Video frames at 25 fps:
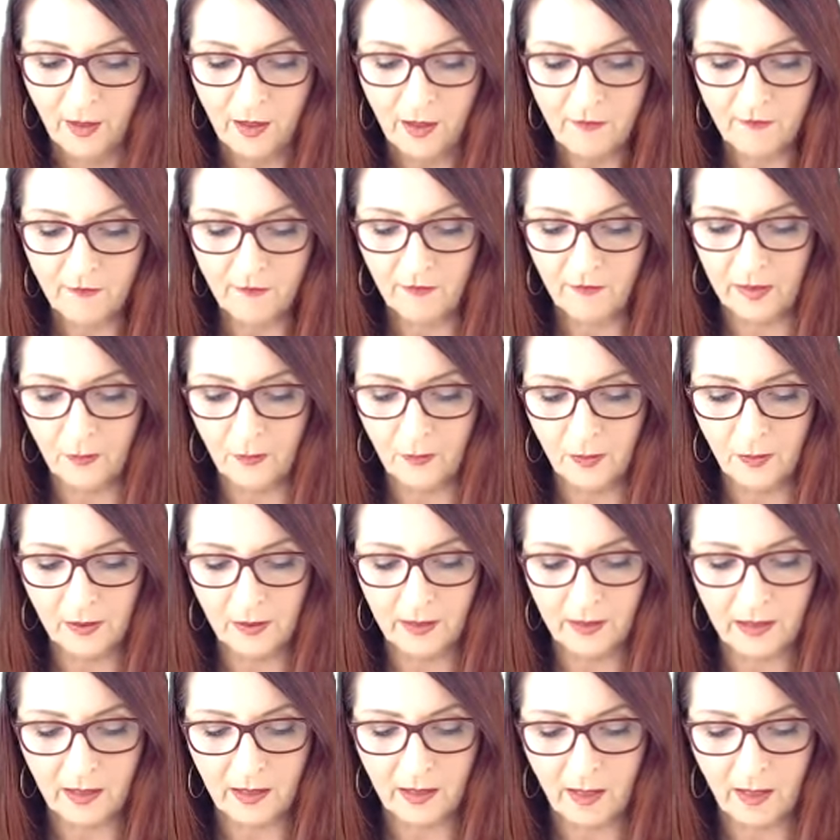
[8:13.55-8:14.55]
frequently
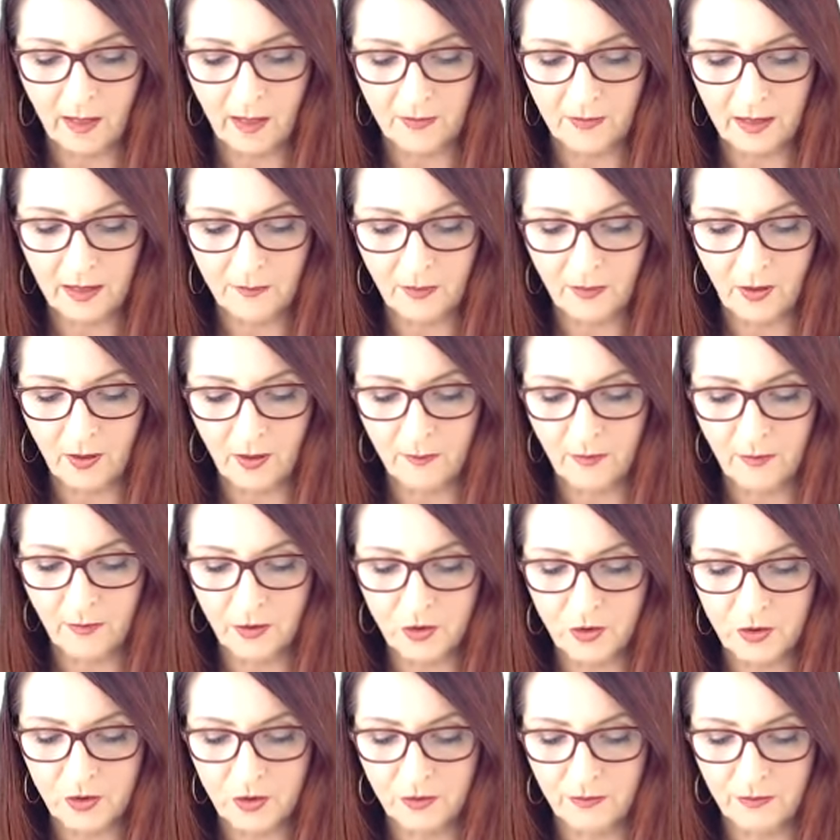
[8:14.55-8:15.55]
accompanied by
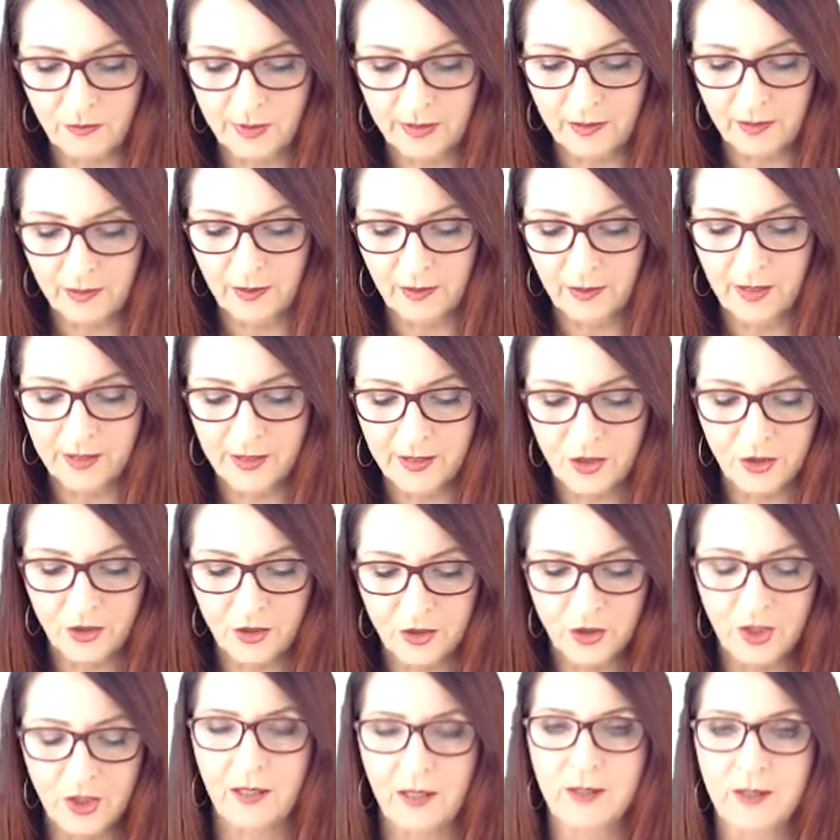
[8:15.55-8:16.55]
emotional regulation
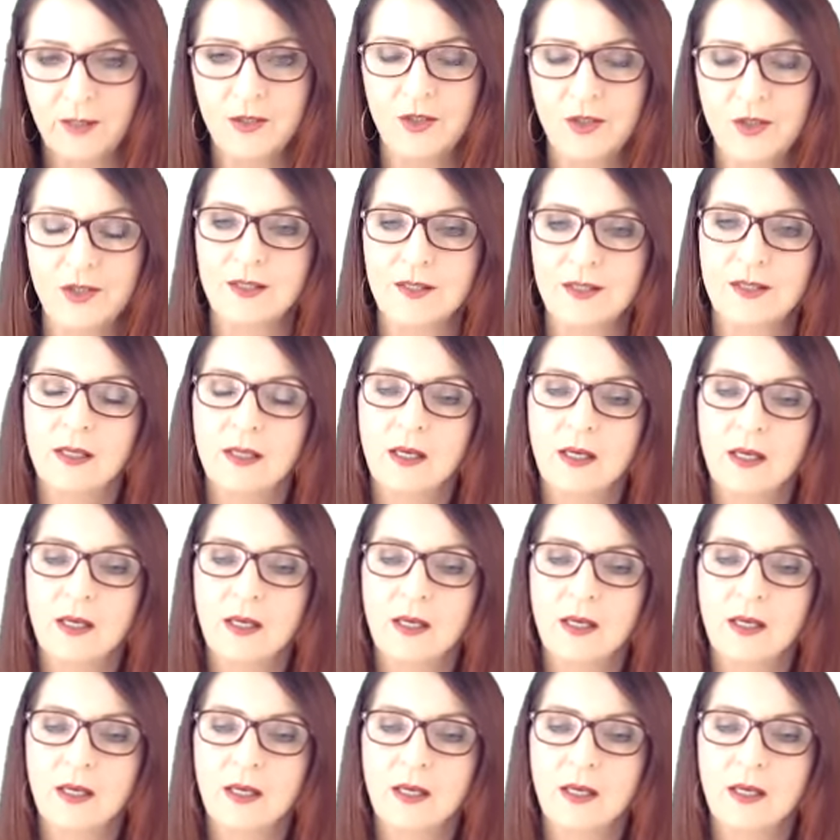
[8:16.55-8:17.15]
challenges.